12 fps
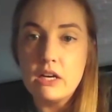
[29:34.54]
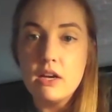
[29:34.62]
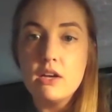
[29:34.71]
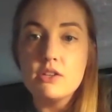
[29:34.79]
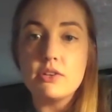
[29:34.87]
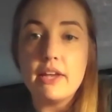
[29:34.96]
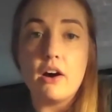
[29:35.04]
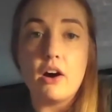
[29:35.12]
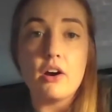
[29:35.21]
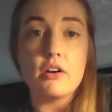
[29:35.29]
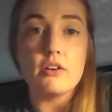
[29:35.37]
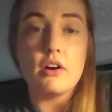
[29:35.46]
So yeah,
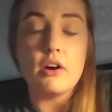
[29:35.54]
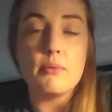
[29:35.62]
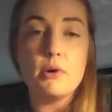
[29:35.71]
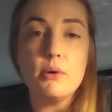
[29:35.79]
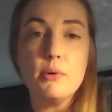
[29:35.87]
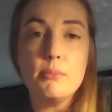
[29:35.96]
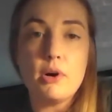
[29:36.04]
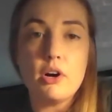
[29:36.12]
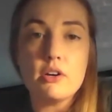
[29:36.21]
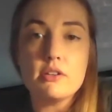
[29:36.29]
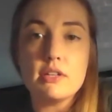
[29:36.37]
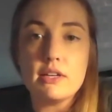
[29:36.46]
our mobile
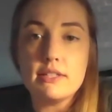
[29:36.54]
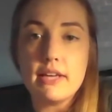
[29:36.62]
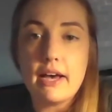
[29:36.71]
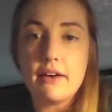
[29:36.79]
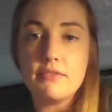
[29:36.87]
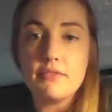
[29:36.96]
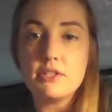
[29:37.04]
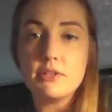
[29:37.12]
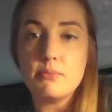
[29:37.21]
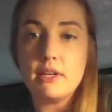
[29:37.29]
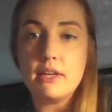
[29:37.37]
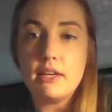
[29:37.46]
bar does have to
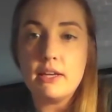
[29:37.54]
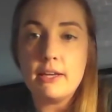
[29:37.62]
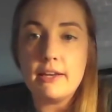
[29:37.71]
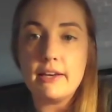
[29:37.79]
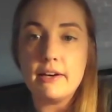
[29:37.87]
be